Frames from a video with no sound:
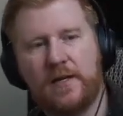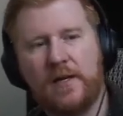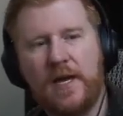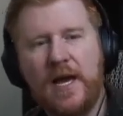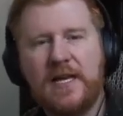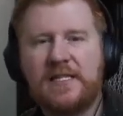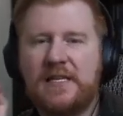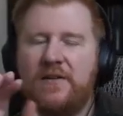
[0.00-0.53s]

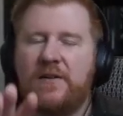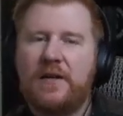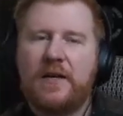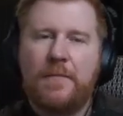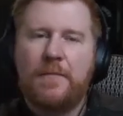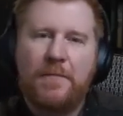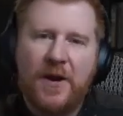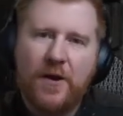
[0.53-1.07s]
So you
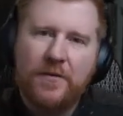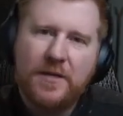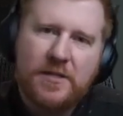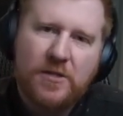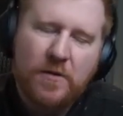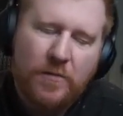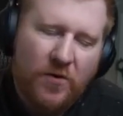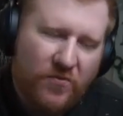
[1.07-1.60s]
compare this to
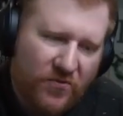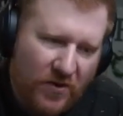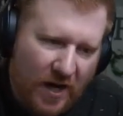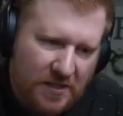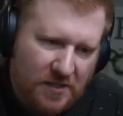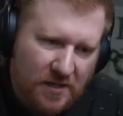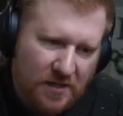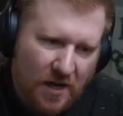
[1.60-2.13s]

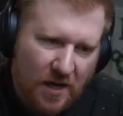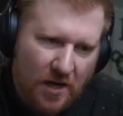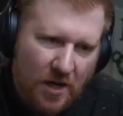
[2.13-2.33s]
Mufasa,